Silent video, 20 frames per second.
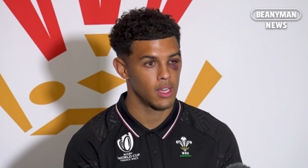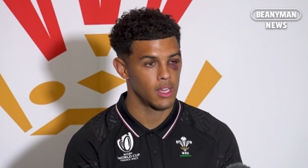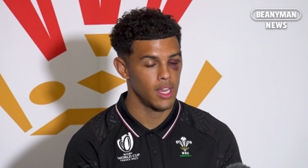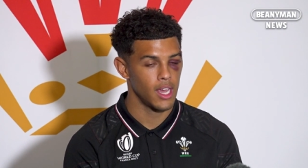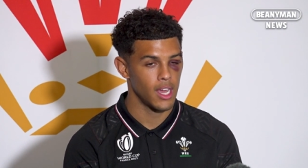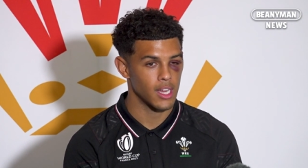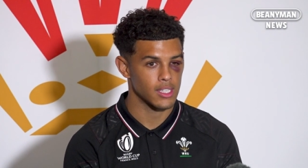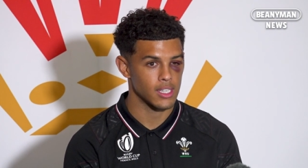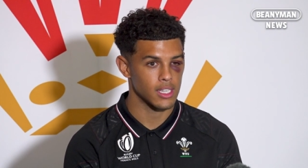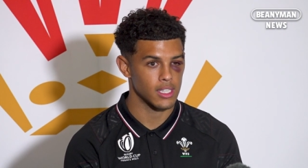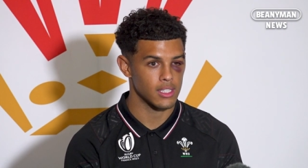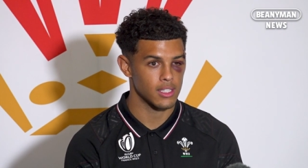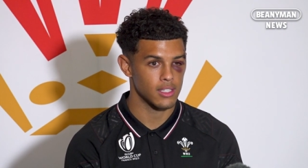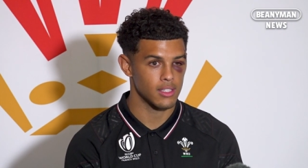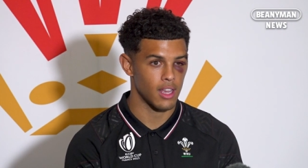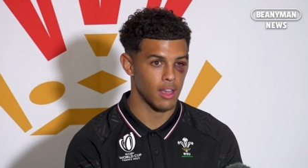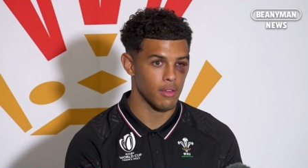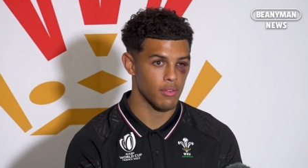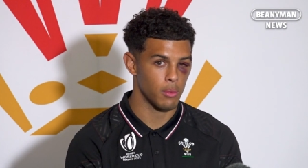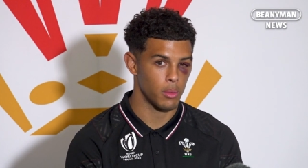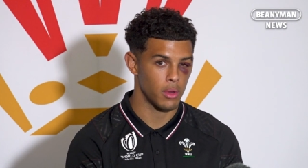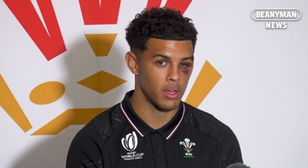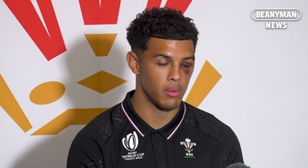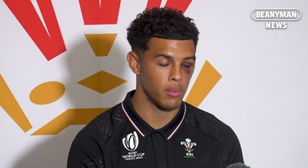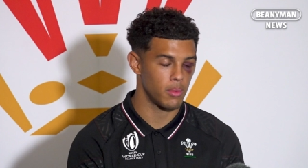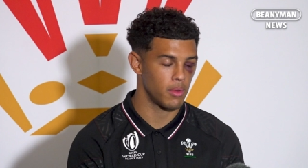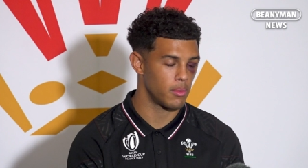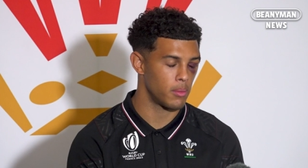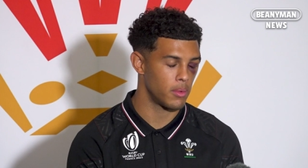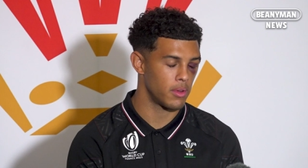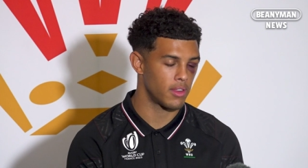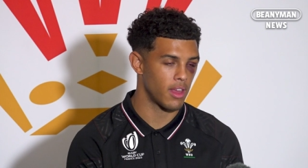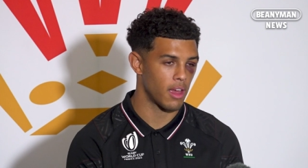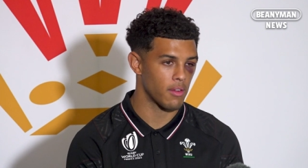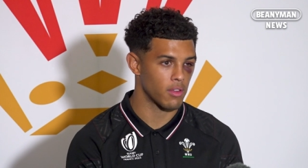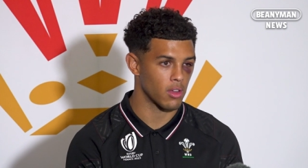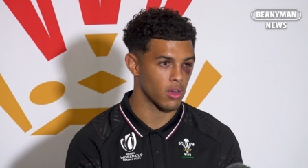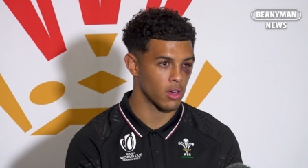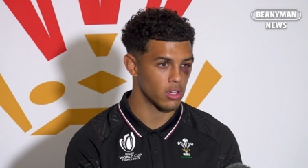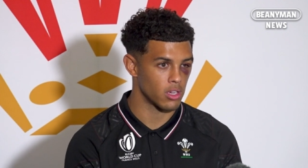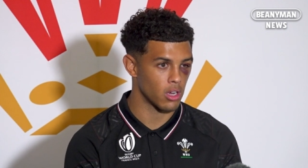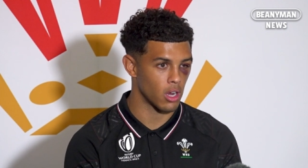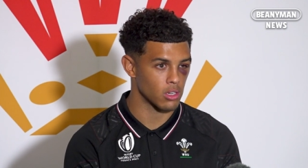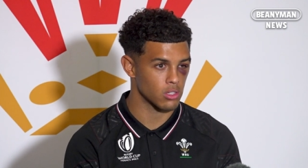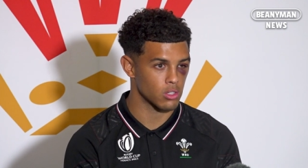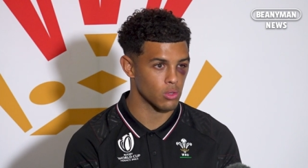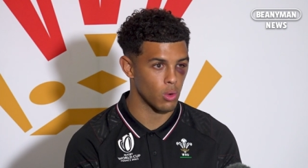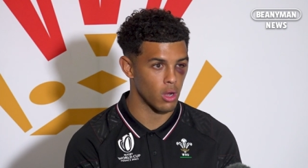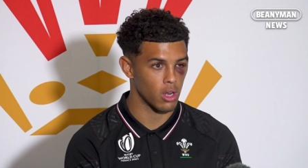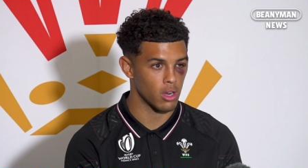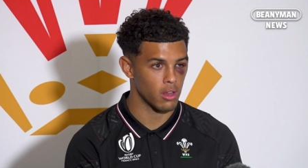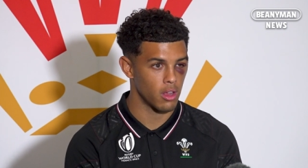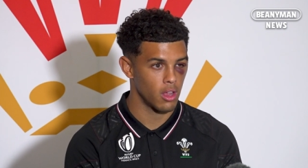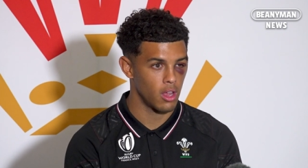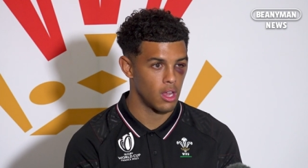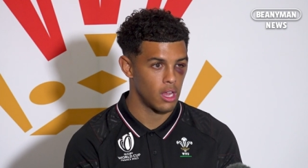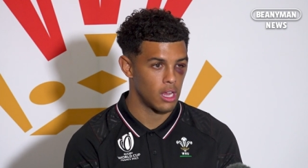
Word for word: Yeah, so definitely we definitely got a young squad,